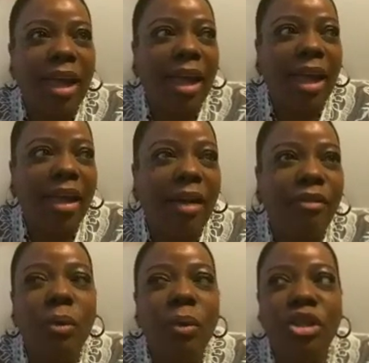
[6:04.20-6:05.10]
that
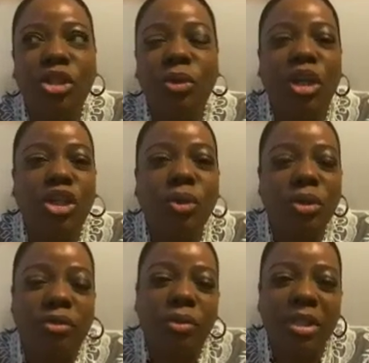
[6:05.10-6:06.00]
of course you can
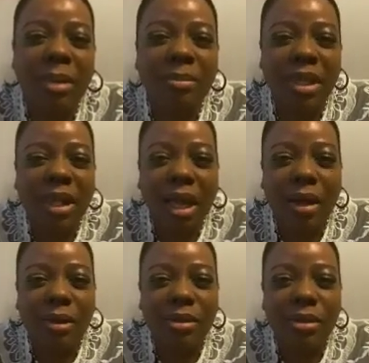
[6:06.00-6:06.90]
use it for something
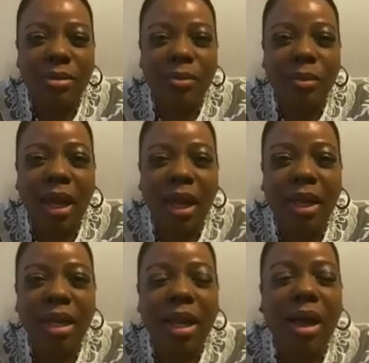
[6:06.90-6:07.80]
else,
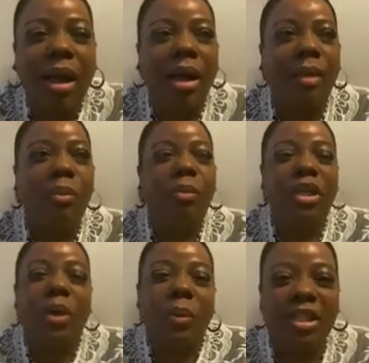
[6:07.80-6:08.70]
right? When
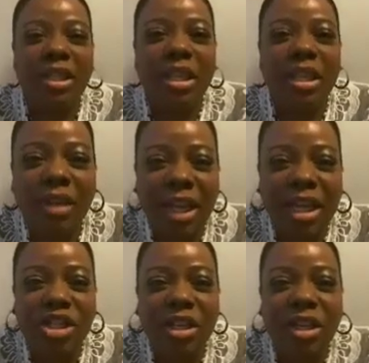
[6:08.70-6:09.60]
we go into
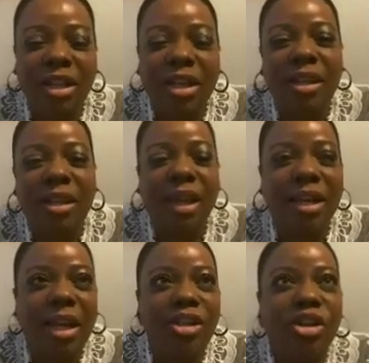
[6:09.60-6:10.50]
divination and things of
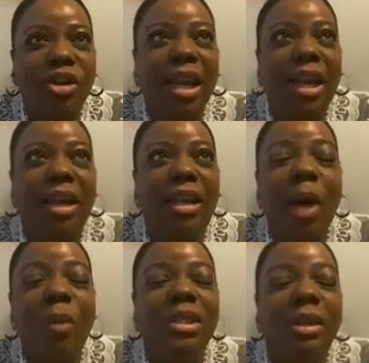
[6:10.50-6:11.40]
that nature. And
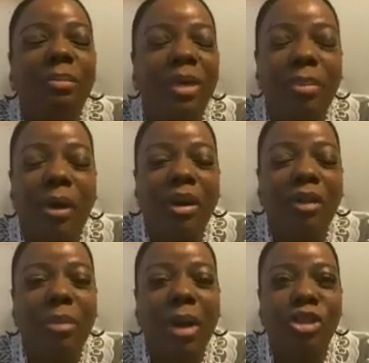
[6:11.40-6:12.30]
that was a big part
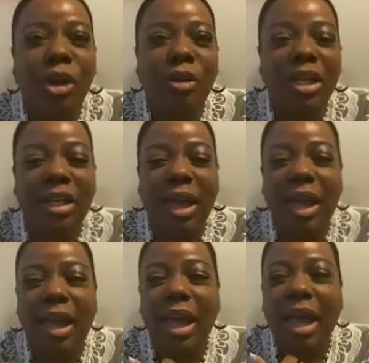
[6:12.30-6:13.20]
of my journey,
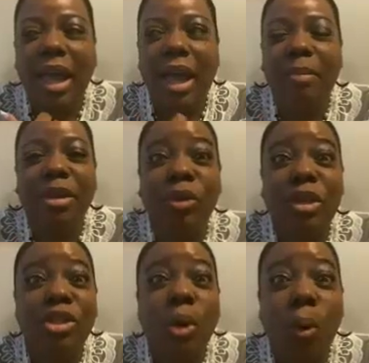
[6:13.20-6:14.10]
that I've been
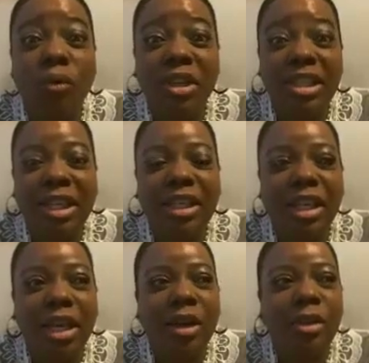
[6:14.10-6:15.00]
doing this over 10
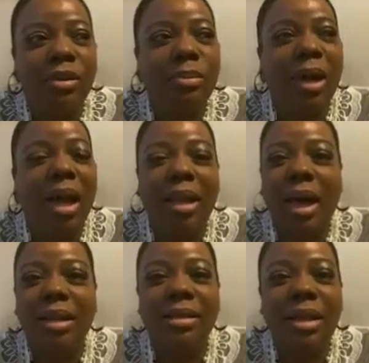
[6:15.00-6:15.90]
years, but a
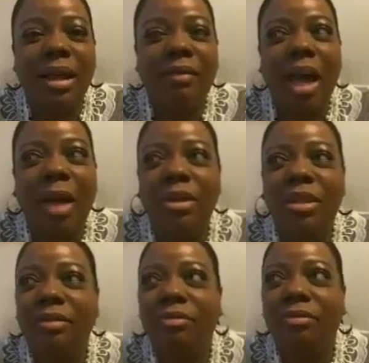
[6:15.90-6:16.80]
lot of stuff I
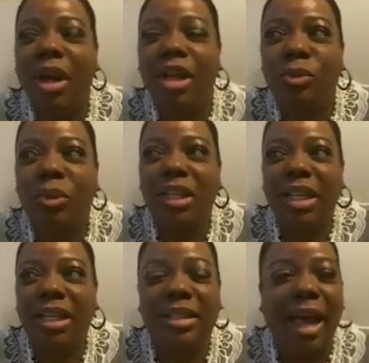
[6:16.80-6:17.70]
was afraid to
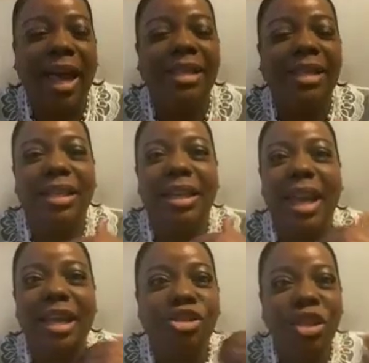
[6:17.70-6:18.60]
release. I had to
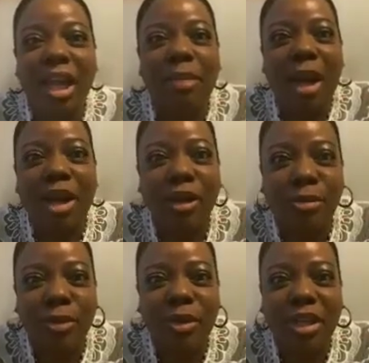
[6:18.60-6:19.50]
educate my
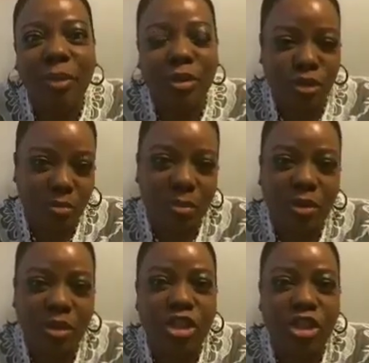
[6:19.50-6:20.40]
community, which is
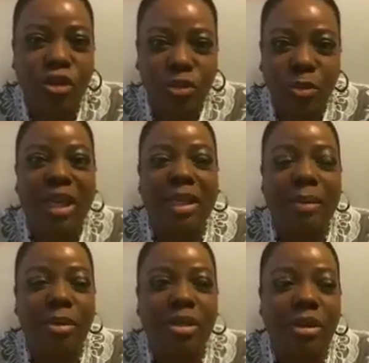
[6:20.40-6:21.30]
mostly a church community at
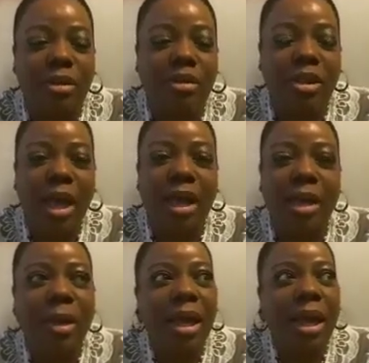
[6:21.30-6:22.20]
that particular
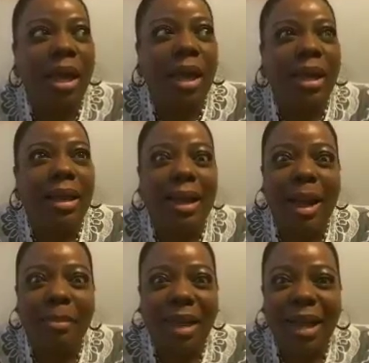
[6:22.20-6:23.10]
time. Like,
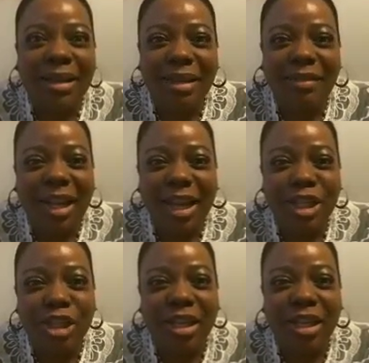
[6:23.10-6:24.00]
I'm not in
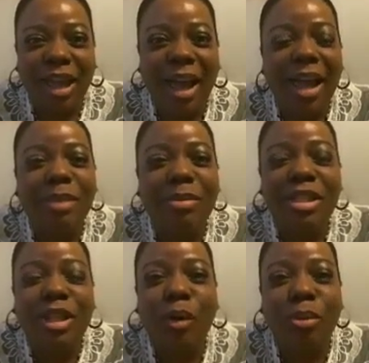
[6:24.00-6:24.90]
divination. I had to be
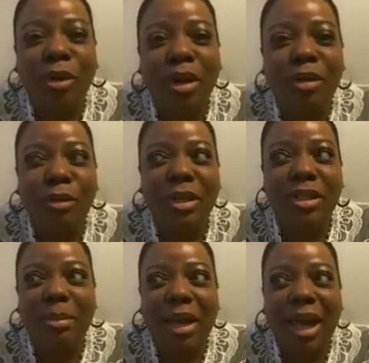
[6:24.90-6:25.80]
so prayerful
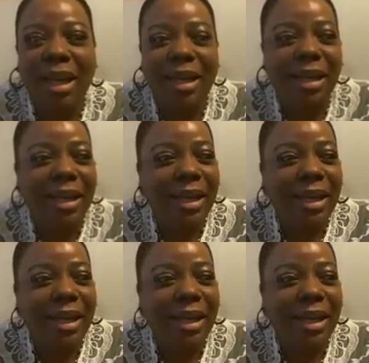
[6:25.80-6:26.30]
because I'm like,